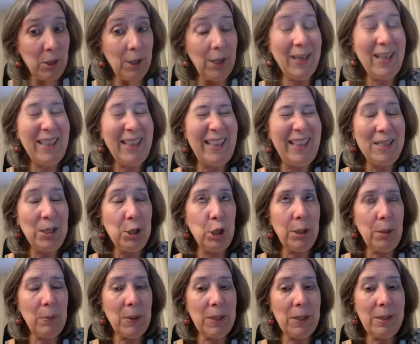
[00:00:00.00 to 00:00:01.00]

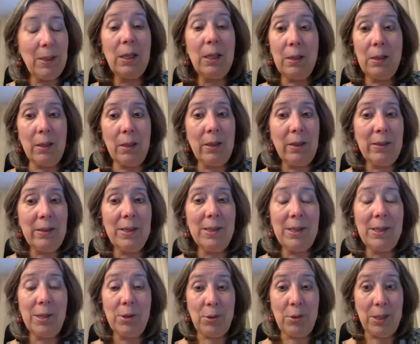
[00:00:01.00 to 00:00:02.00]
illegitimacy in the 19th
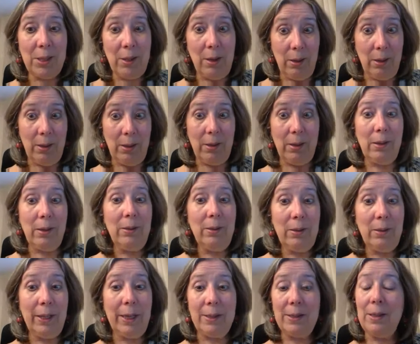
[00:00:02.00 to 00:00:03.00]
century are
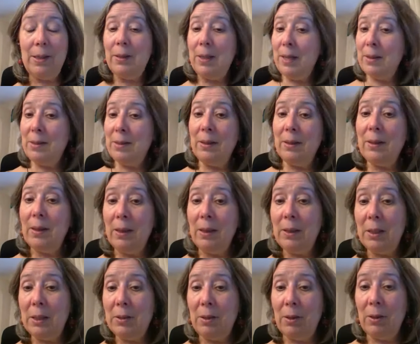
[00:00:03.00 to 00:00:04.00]
linked. And that's something I'm
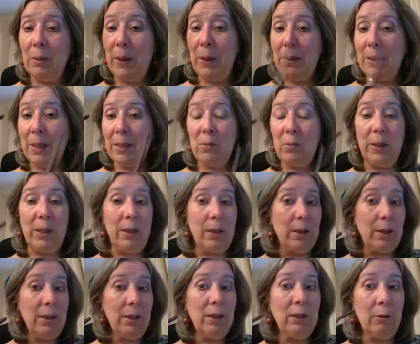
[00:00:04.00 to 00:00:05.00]
going to talk about next week. And
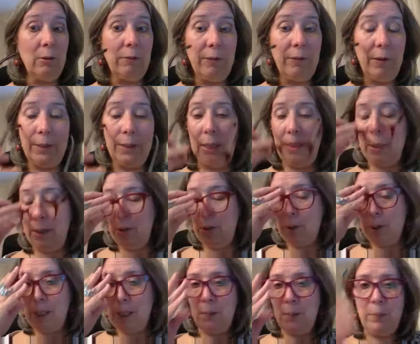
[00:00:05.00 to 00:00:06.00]
I think you'll find that
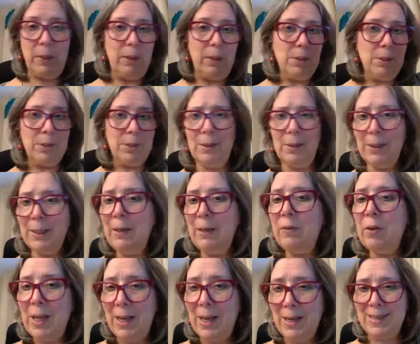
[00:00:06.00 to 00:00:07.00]
interesting, but I'm just going to give
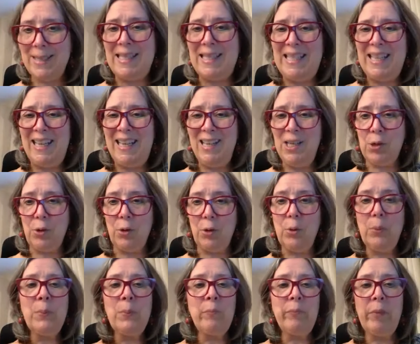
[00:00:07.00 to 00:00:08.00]
you that as a
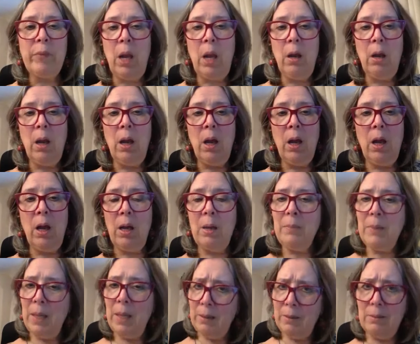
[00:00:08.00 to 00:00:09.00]
teaser.
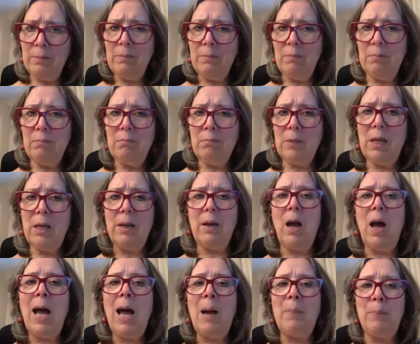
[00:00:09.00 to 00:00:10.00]
and kind of
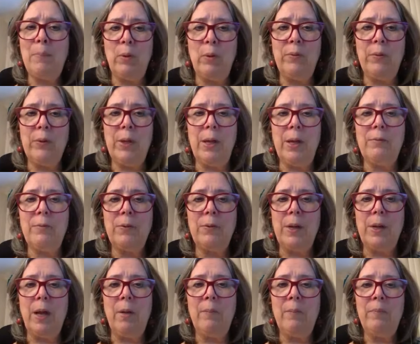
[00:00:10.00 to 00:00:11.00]
hop over that for
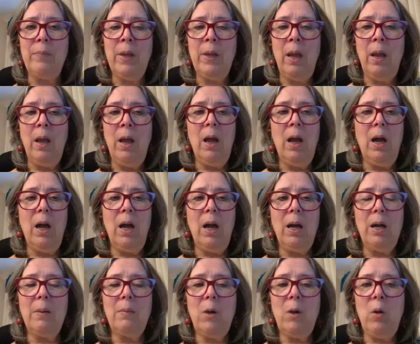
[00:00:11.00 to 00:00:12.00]
now.
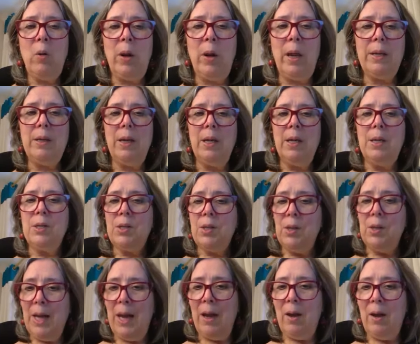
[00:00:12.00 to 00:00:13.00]
All right.
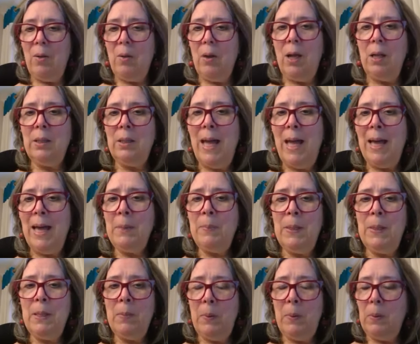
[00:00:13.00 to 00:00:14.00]
So now a lot of
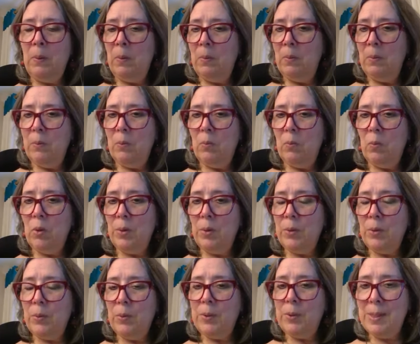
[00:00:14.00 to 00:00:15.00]
people
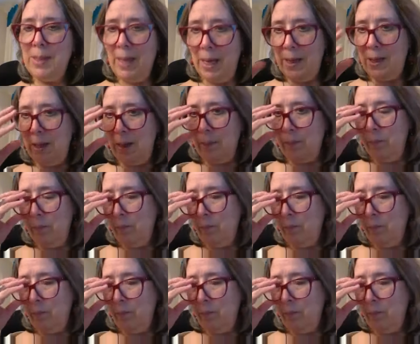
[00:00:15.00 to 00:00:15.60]
were saying,